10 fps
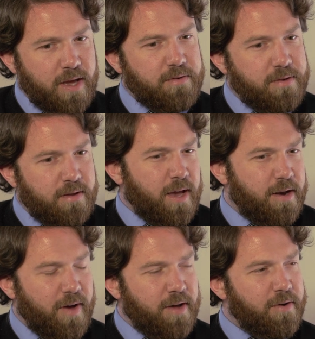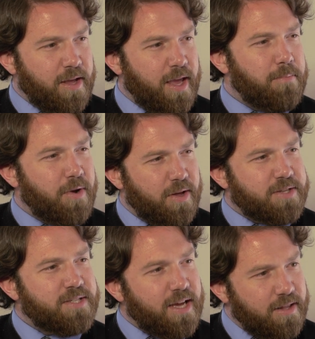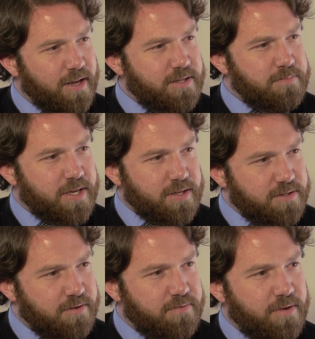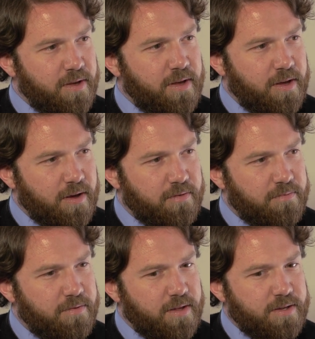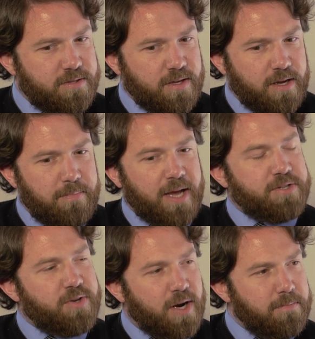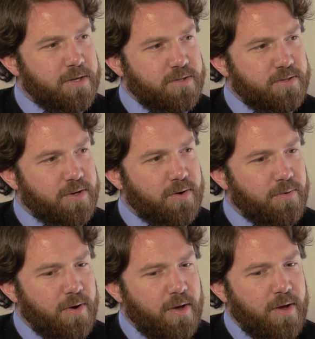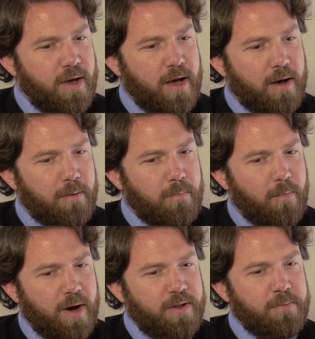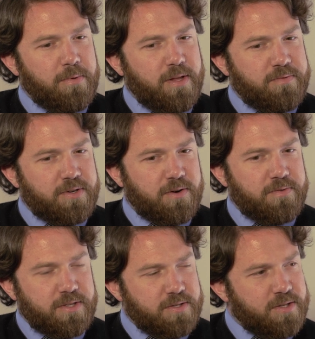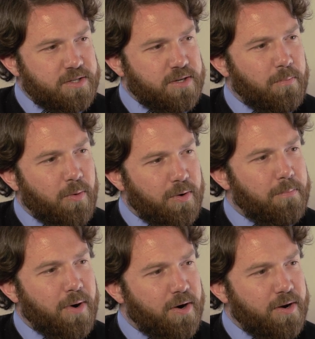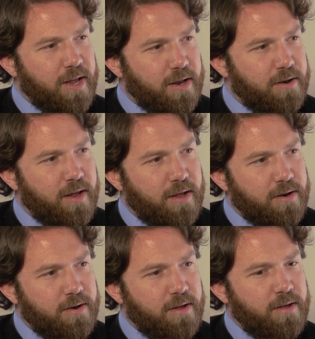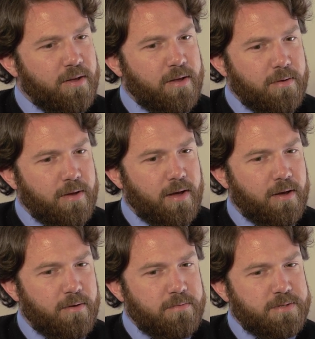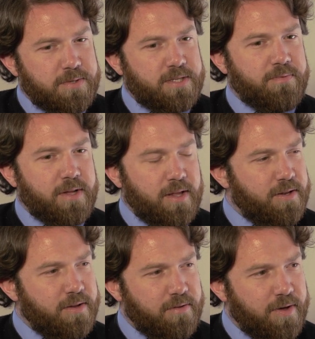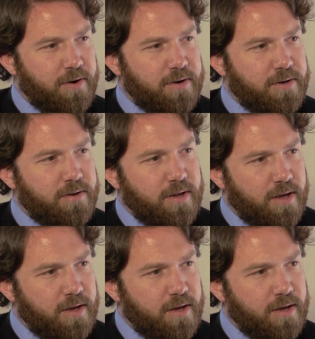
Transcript: kind of out of the game. They're on the sidelines because of these past traumas. So why do you believe service is such an important part, and specifically to the veteran